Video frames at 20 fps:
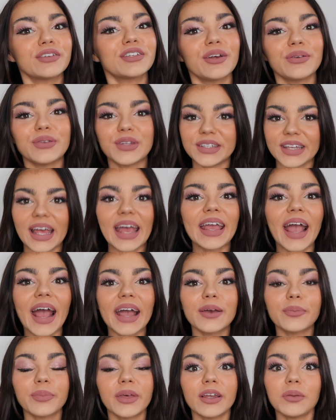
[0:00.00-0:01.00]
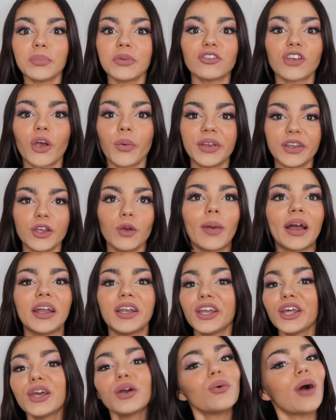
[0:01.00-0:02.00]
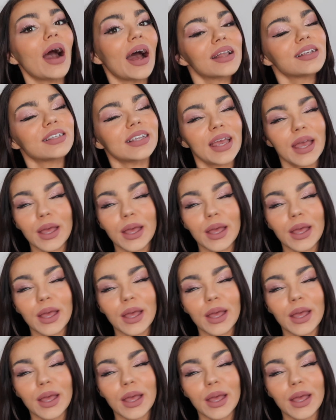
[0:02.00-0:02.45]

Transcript: So today I am going to be showing you my new and